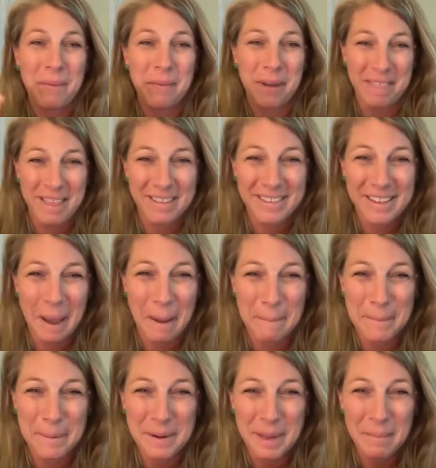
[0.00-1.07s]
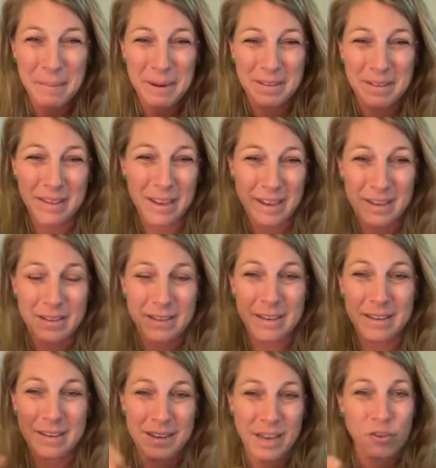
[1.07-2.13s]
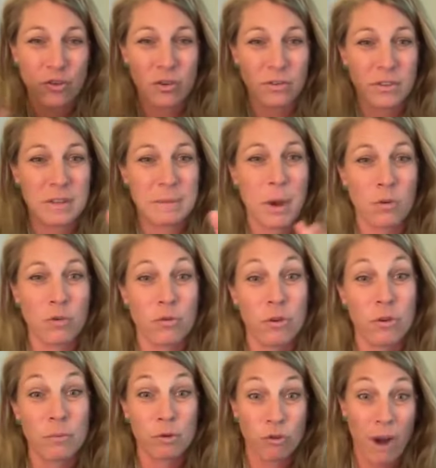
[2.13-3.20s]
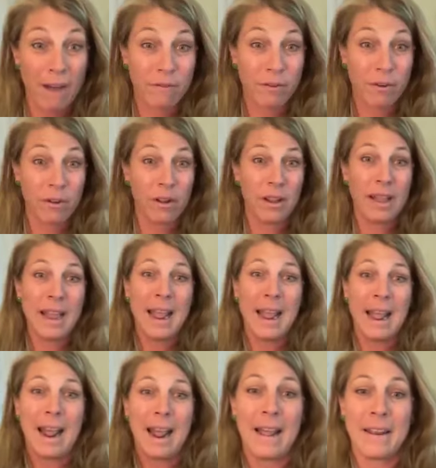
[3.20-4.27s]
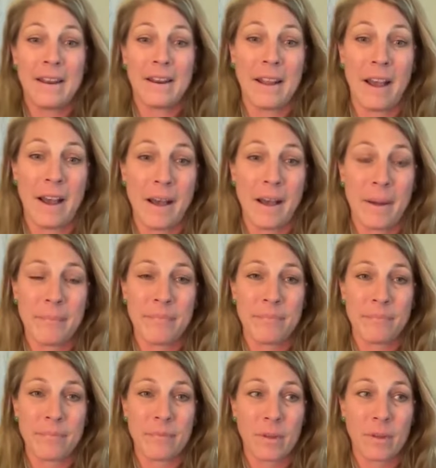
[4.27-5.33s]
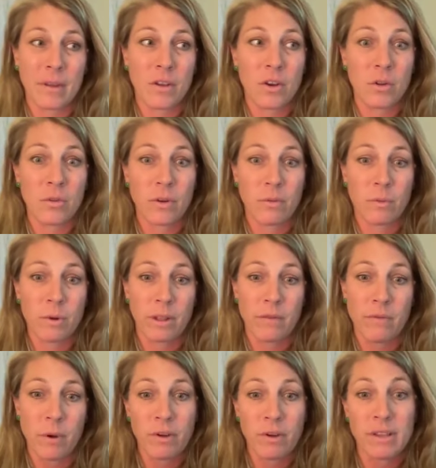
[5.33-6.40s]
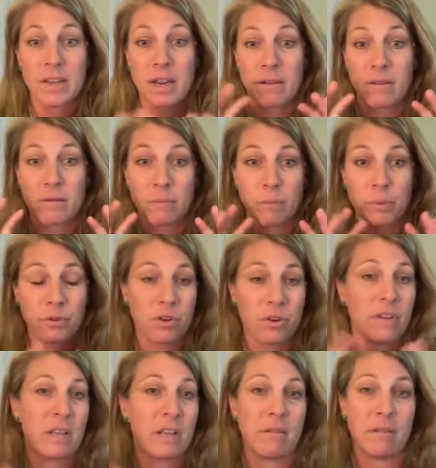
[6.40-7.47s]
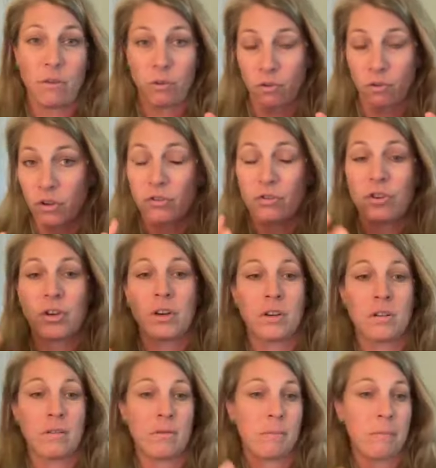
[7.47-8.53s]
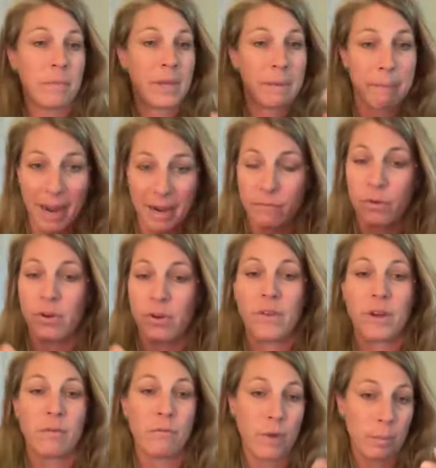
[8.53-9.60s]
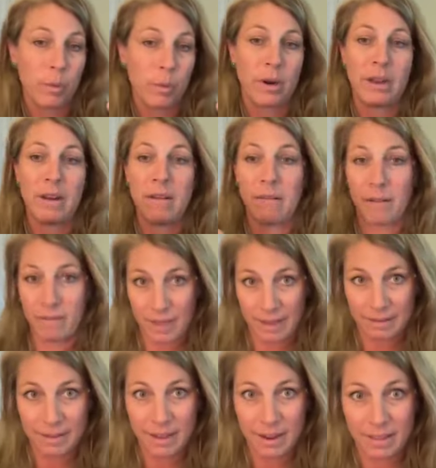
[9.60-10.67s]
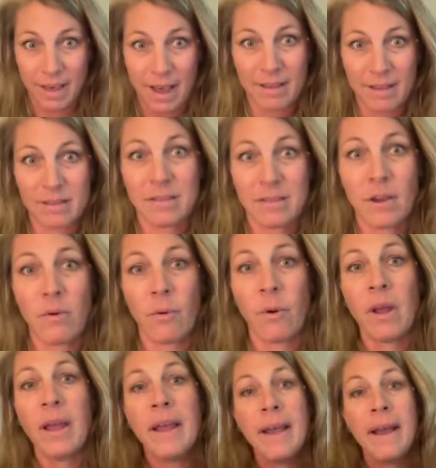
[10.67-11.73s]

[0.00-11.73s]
with this company, because it is intentional small group travel. And, you know, they're really focused on preserving local culture and being mindful of their footprint and things like that. So